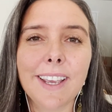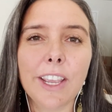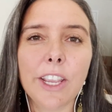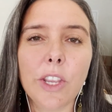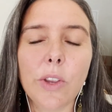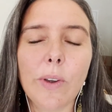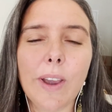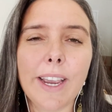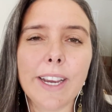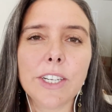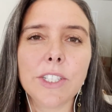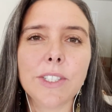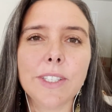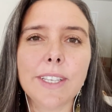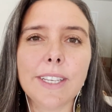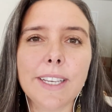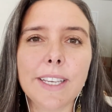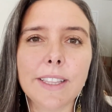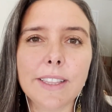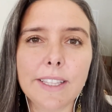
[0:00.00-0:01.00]
you
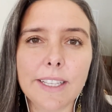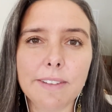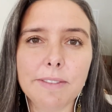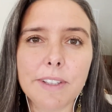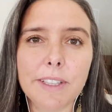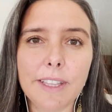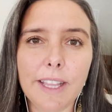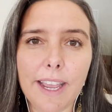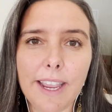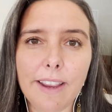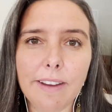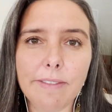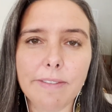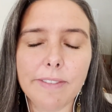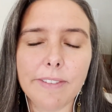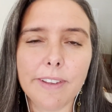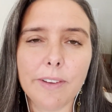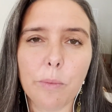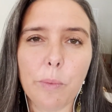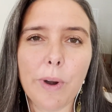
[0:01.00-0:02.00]
actually can live a life
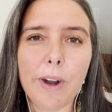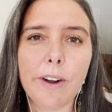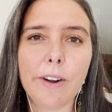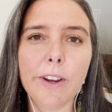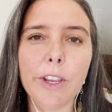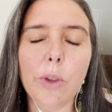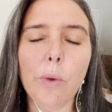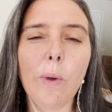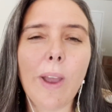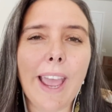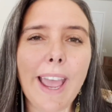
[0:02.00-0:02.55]
where you